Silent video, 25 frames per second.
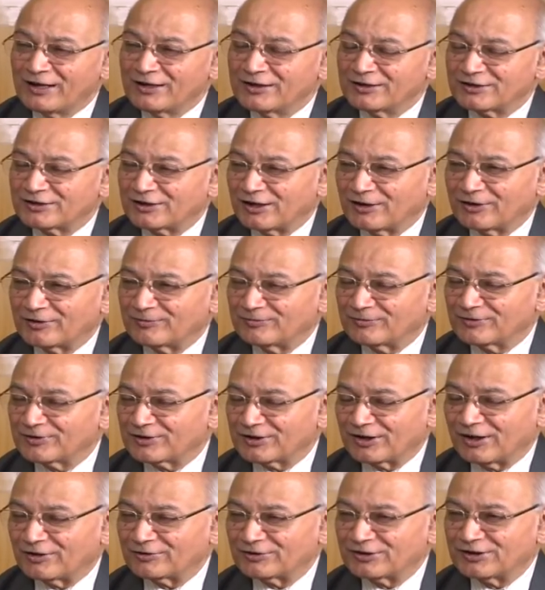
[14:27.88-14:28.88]
South,
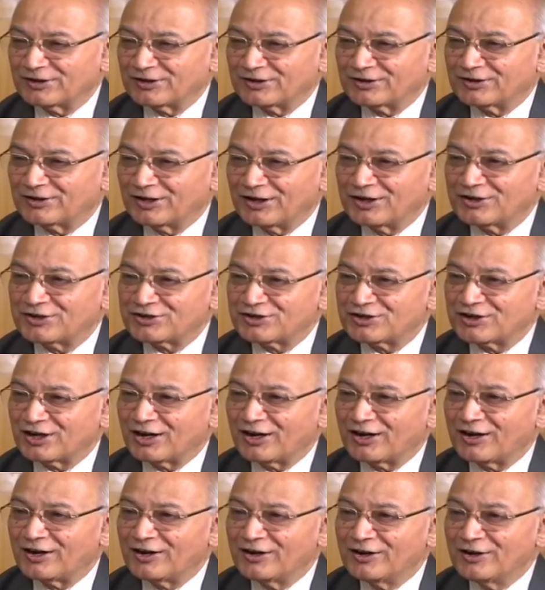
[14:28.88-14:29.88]
Southeast
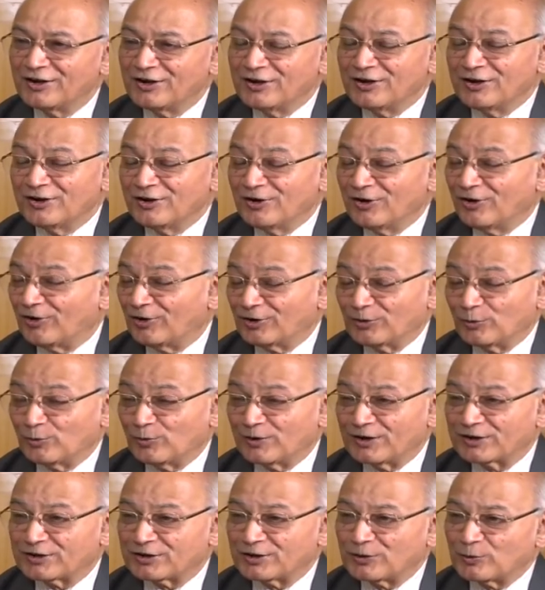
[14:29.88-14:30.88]
Asia, or the
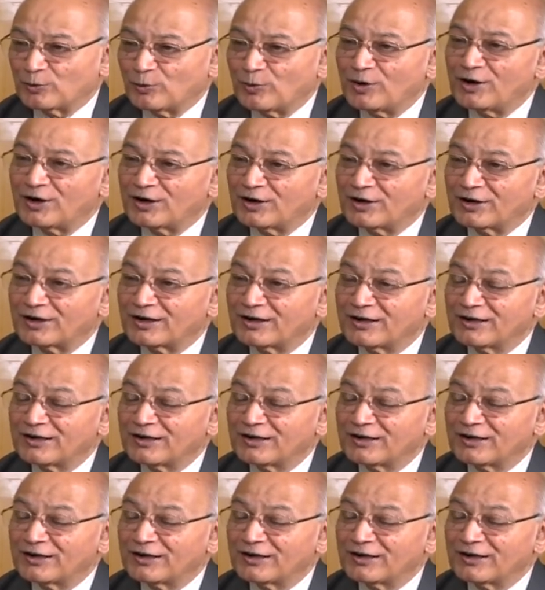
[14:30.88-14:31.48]
Western world,